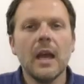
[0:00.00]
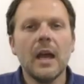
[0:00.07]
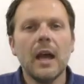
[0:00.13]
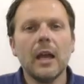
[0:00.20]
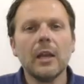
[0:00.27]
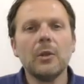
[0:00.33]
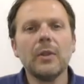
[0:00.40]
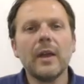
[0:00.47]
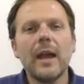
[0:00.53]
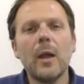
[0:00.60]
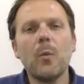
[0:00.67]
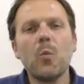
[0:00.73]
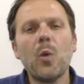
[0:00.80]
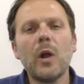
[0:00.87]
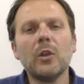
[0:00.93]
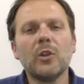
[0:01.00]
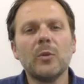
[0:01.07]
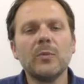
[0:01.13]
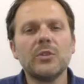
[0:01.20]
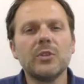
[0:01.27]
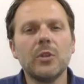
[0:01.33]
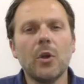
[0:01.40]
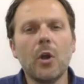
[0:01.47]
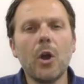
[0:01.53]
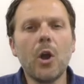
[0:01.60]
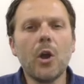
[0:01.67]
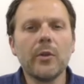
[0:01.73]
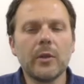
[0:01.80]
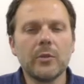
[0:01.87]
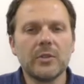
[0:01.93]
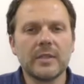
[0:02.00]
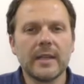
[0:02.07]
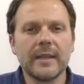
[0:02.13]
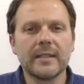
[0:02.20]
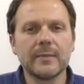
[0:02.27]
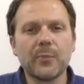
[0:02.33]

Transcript: Hello there and welcome to your R06